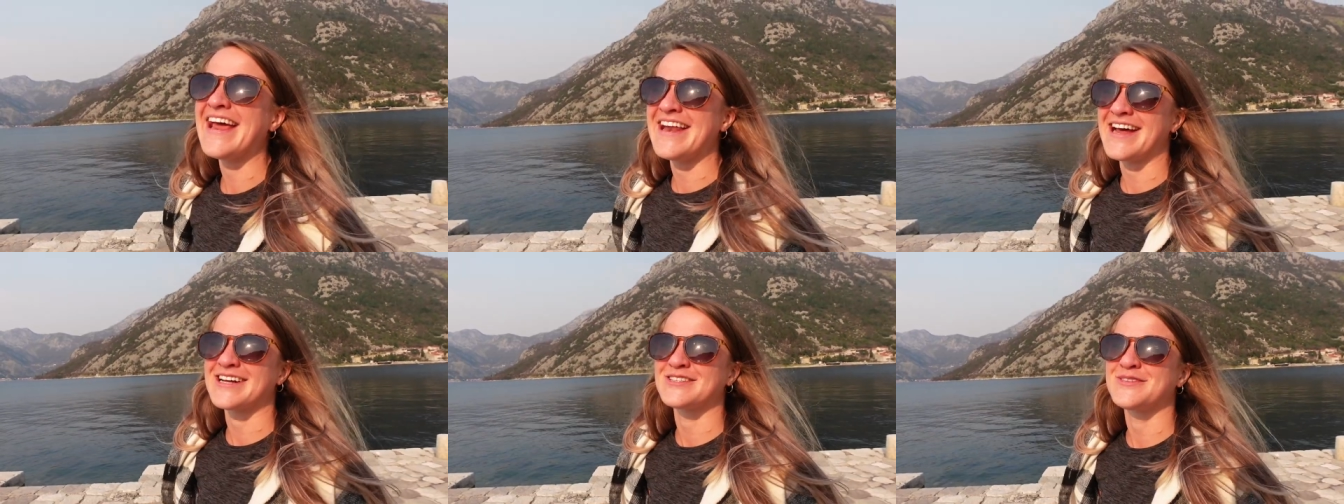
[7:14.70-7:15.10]

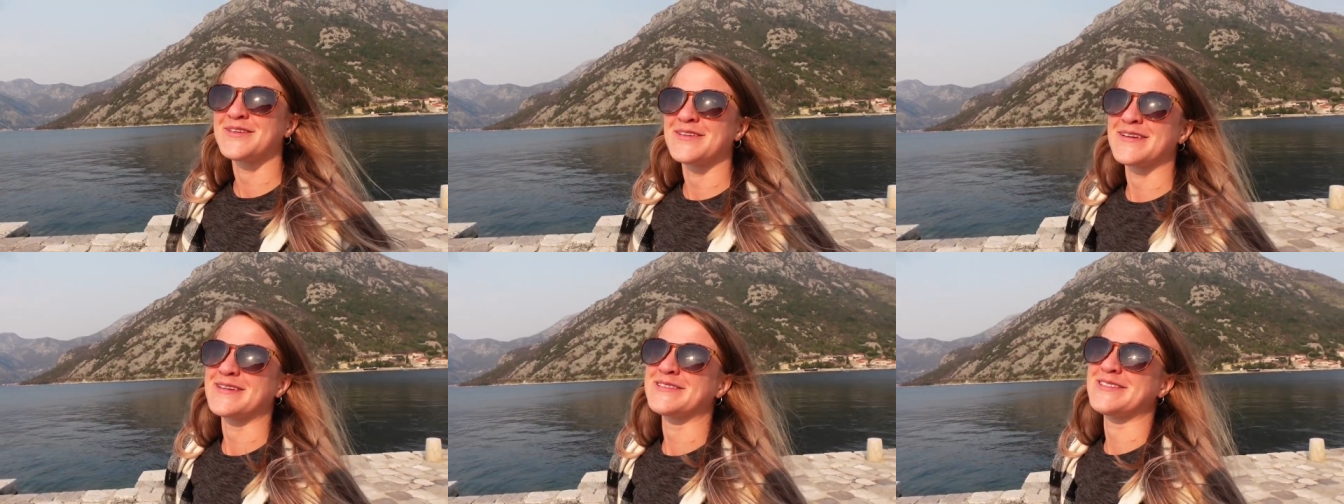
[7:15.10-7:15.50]
In Nashville,
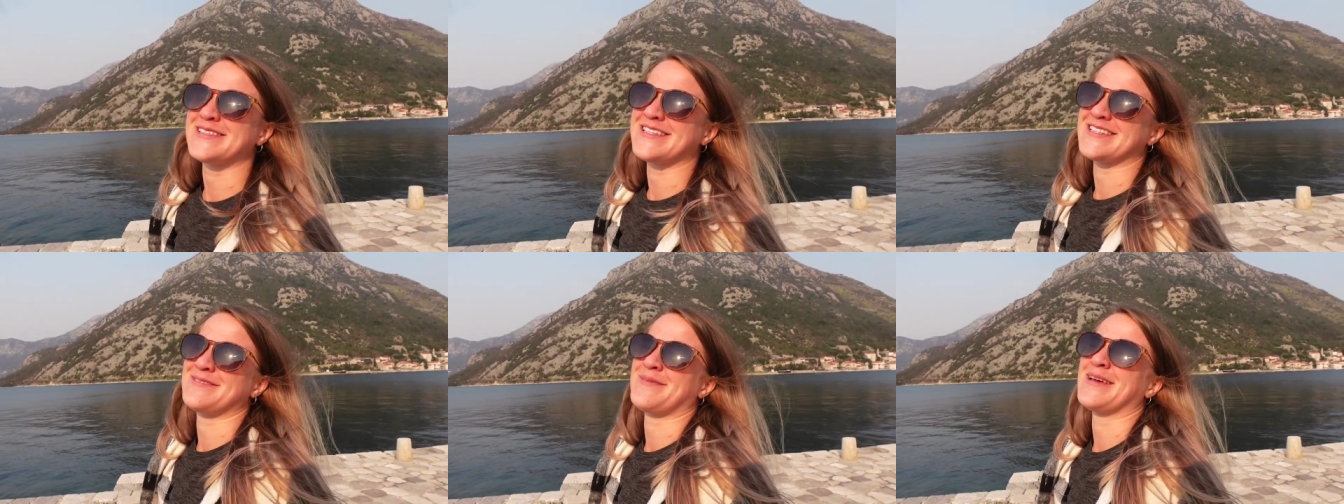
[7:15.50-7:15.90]
there's
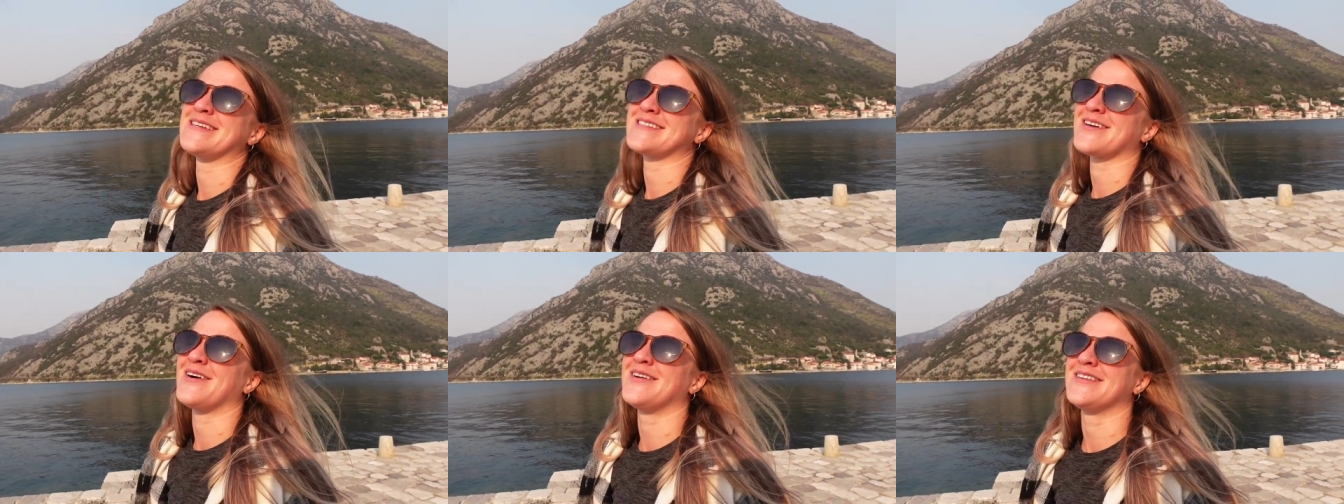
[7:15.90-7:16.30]
this
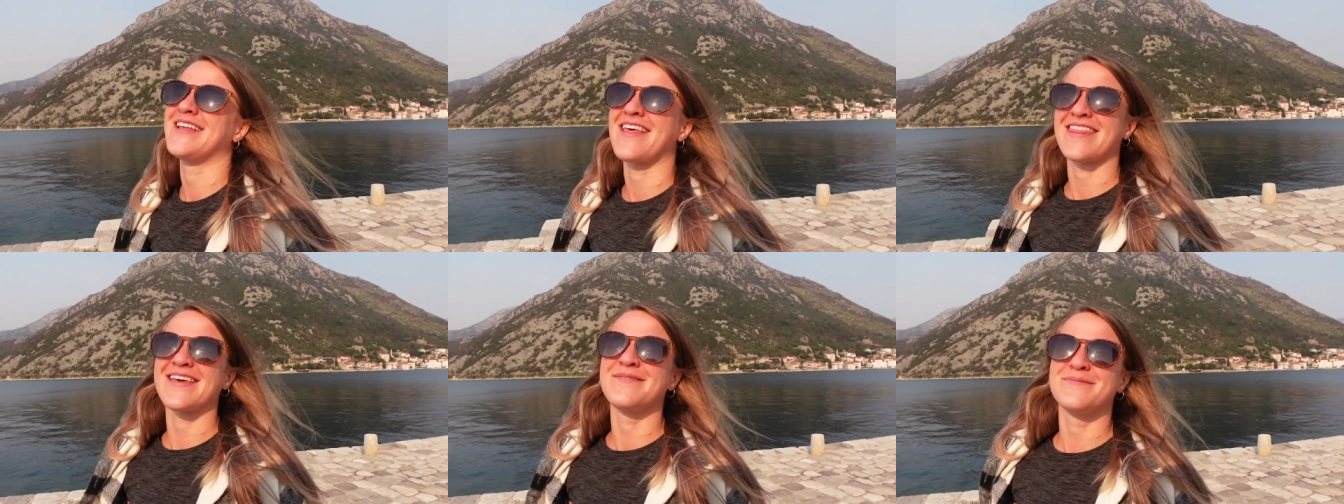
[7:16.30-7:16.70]
place called
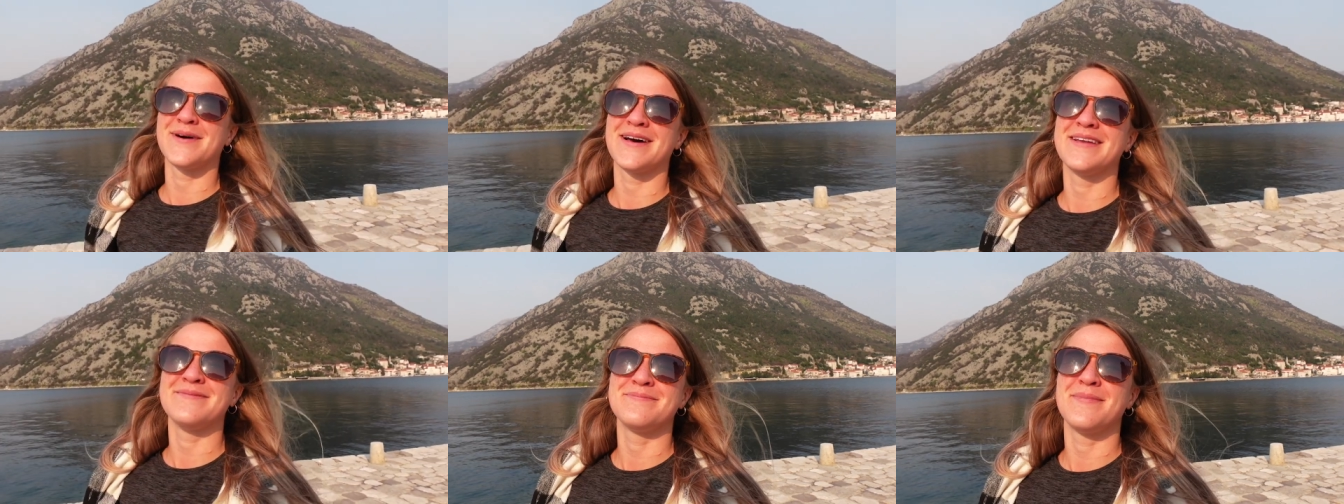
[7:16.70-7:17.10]
Nothing
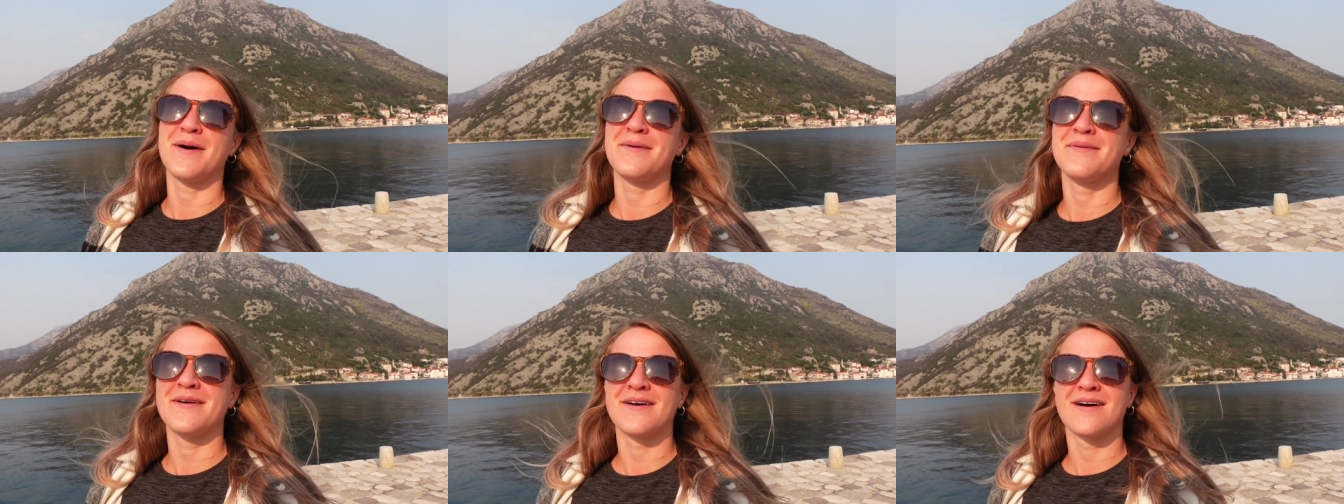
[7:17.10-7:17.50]
But
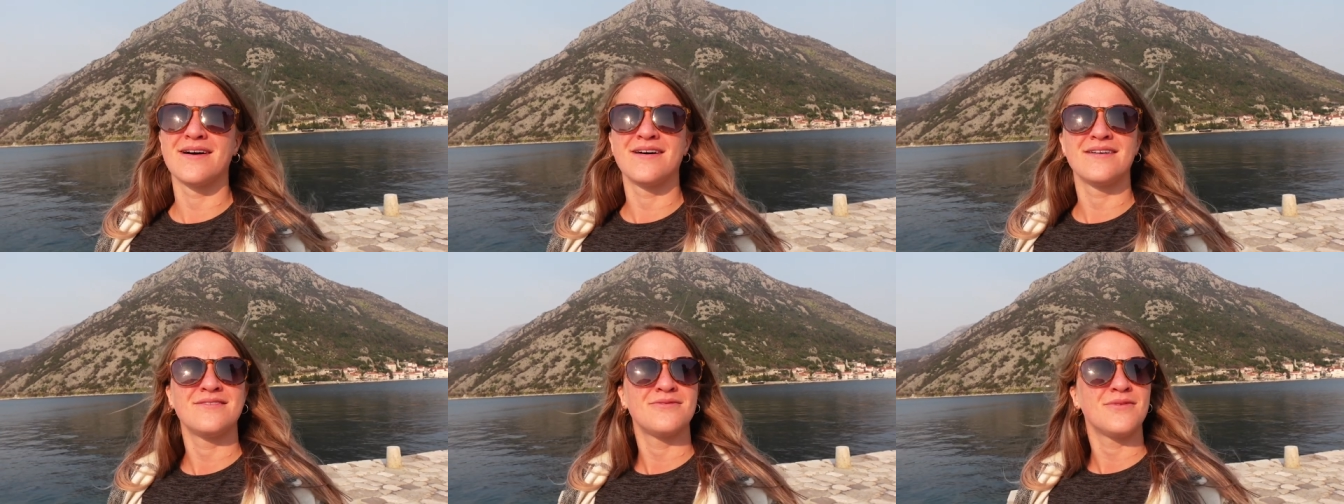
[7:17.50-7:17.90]
Bun.
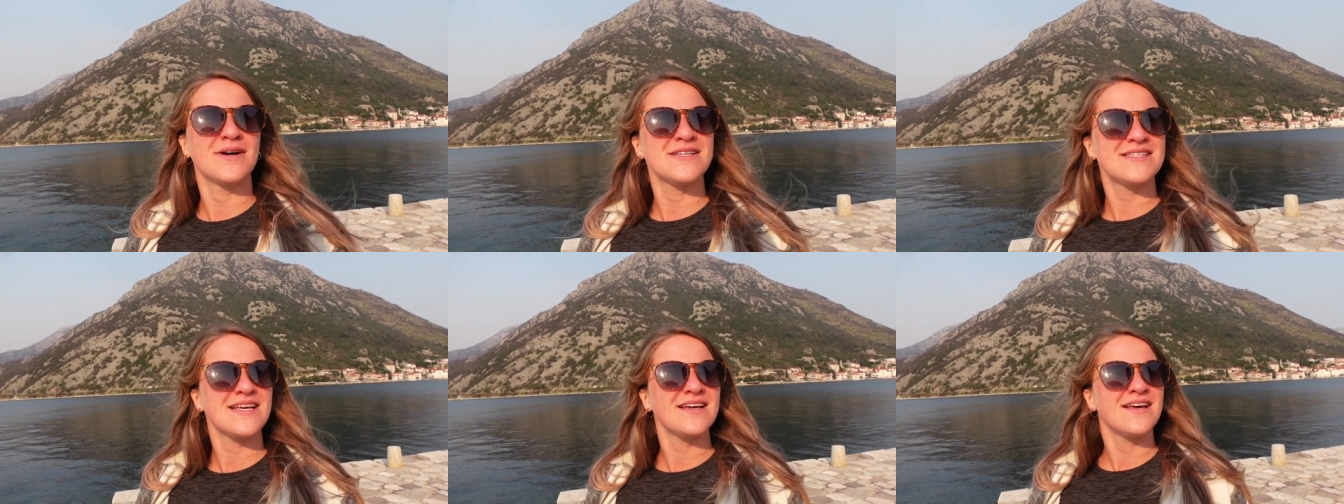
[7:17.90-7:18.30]
Uh, what
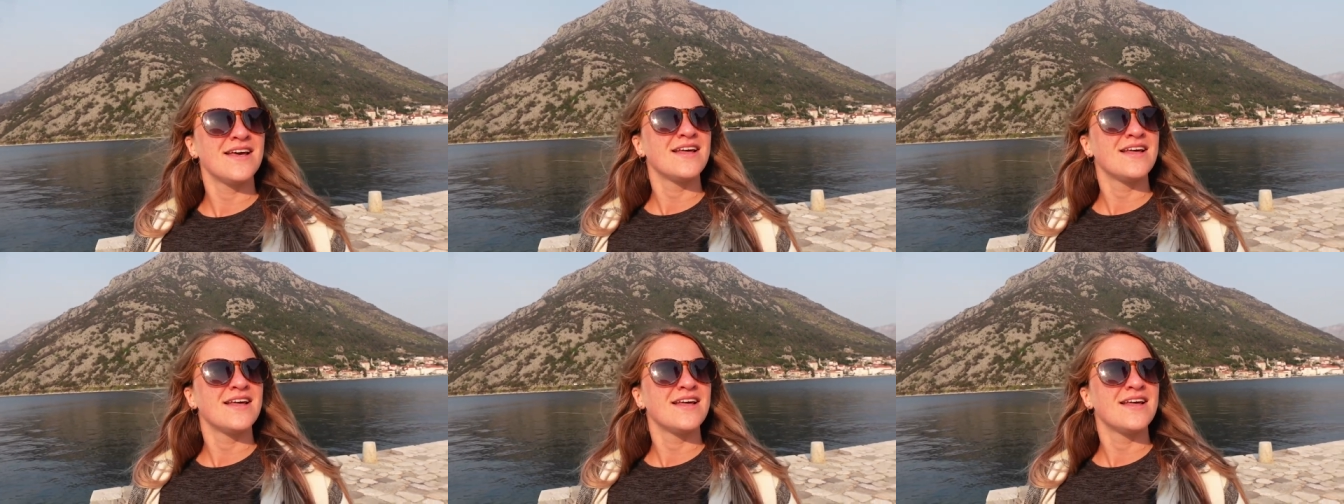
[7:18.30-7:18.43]
is it?